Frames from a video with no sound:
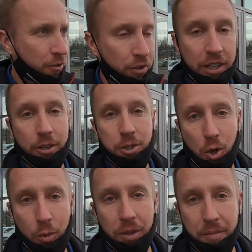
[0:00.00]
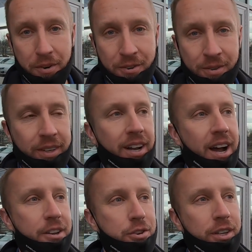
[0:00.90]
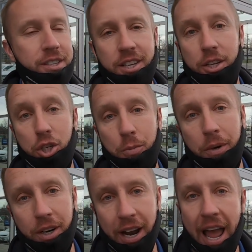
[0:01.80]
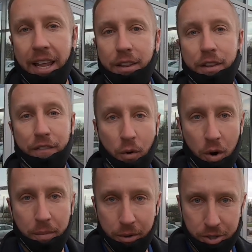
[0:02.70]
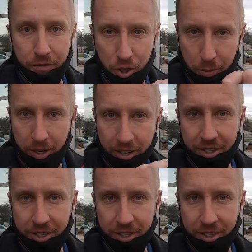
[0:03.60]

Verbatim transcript: Really looks cool with the moon. Uh, you can see Jupiter and the four moons of Jupiter.